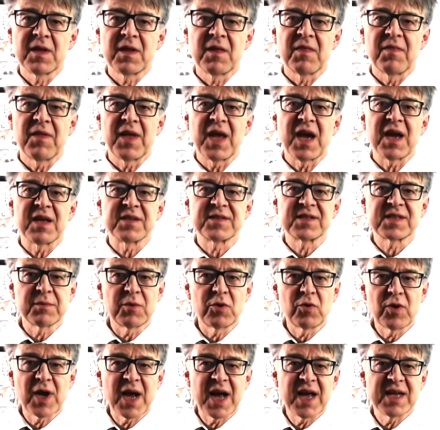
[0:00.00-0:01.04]
They are
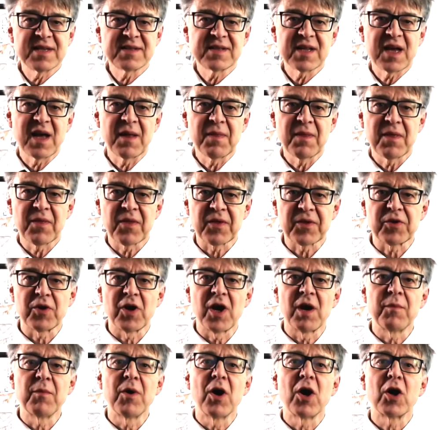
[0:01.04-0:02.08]
summarized under the
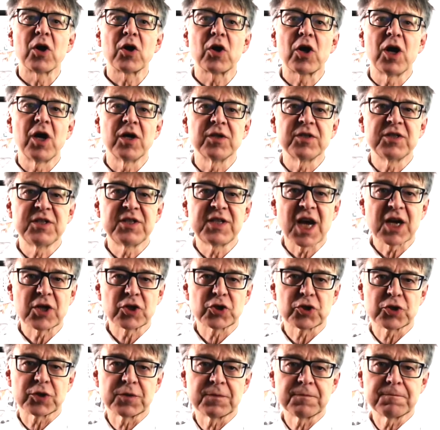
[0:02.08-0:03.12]
term
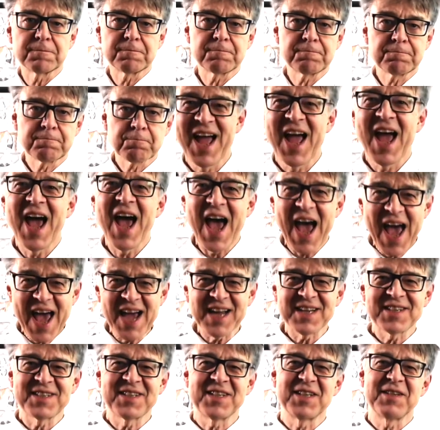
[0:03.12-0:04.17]
conduction.
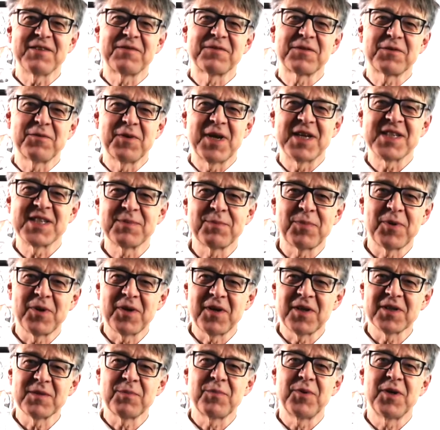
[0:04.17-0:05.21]
Active
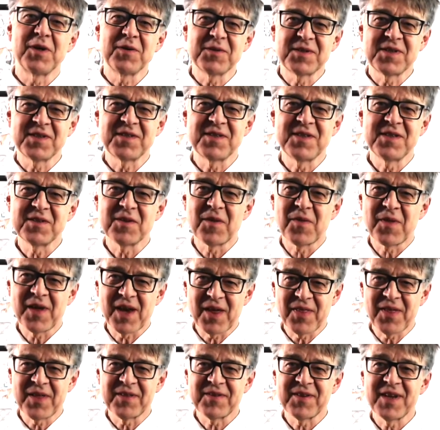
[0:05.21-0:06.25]
transport processes, on the
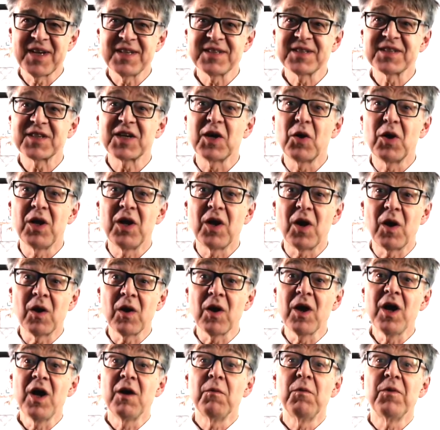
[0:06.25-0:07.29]
other side, go
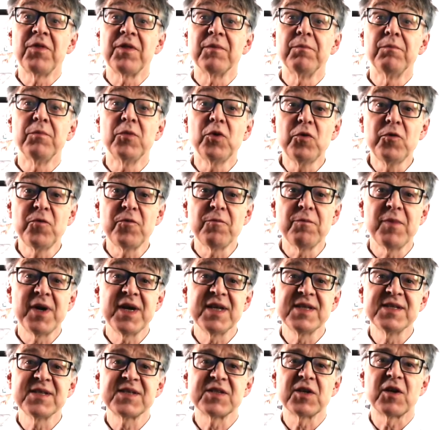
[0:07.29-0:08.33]
along with the
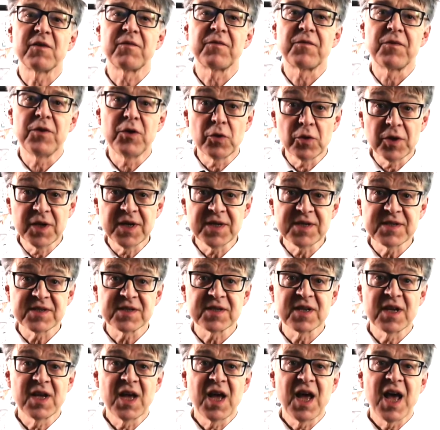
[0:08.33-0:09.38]
movements of
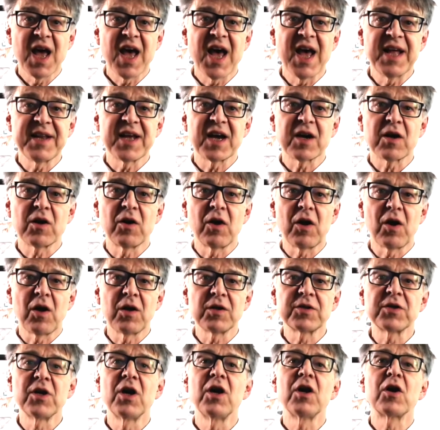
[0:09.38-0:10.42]
fluids and are
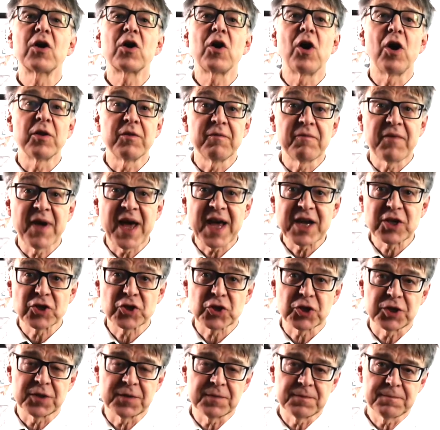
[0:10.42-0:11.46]
called
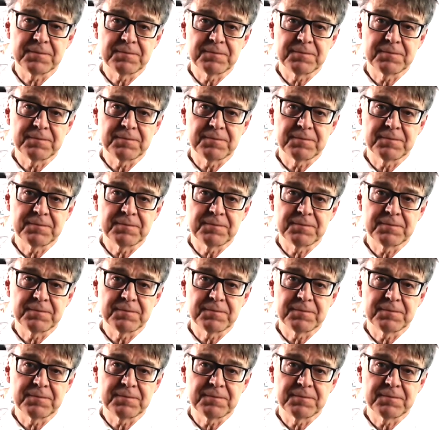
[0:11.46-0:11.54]
convection.